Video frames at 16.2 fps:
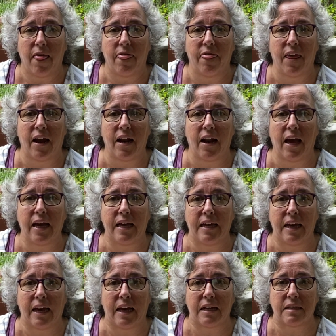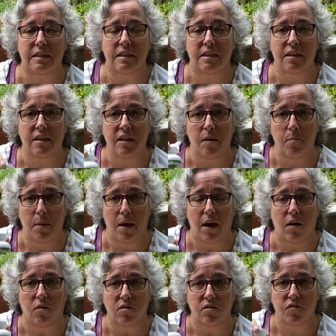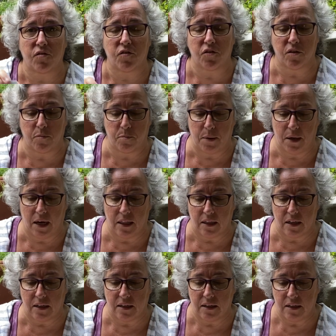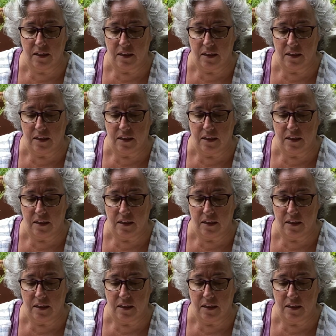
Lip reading: then I get the amount for Bella,